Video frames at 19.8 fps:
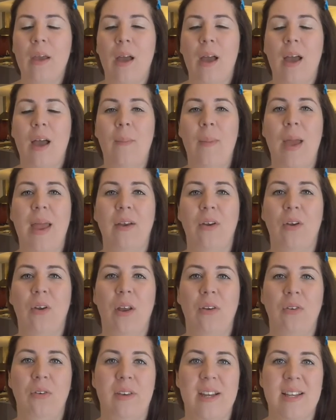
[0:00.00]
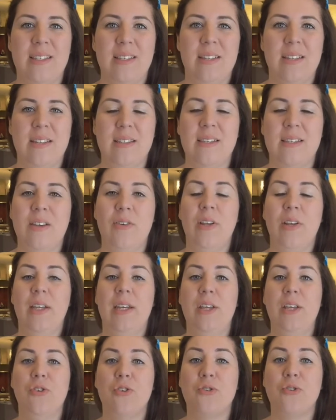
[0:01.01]
um, and, and doesn't necessarily
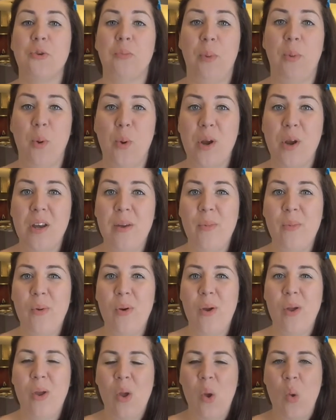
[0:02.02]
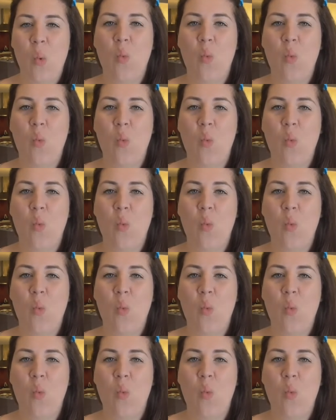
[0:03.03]
need your support anymore.